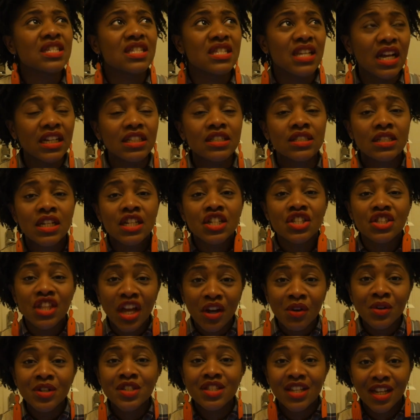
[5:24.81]

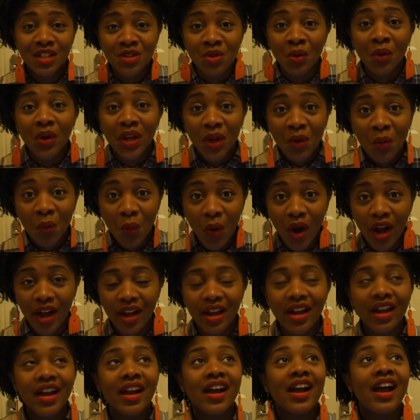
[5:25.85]
start talking
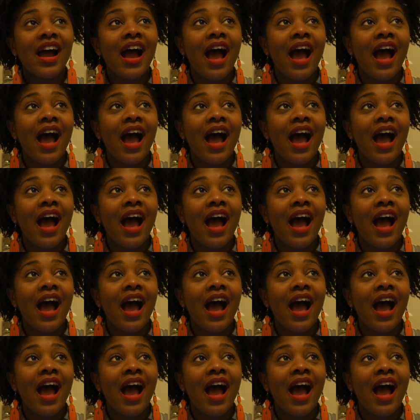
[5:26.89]
work.